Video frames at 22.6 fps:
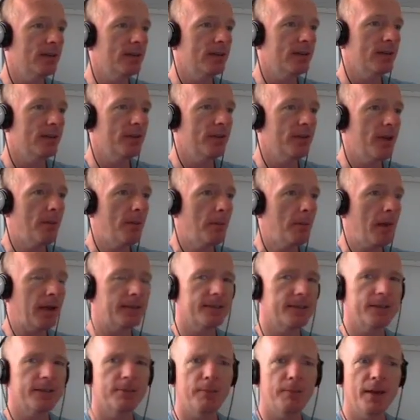And their
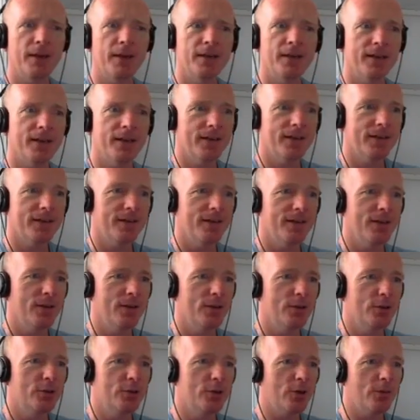patent pending
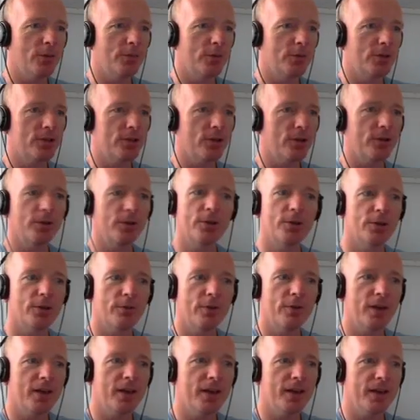Soft Solid
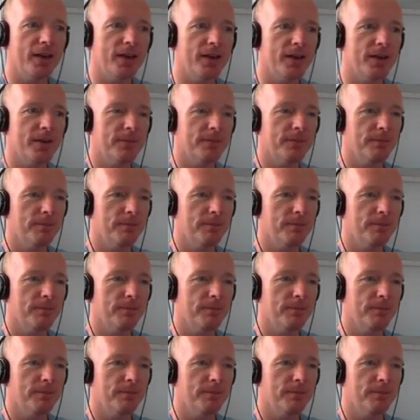3D.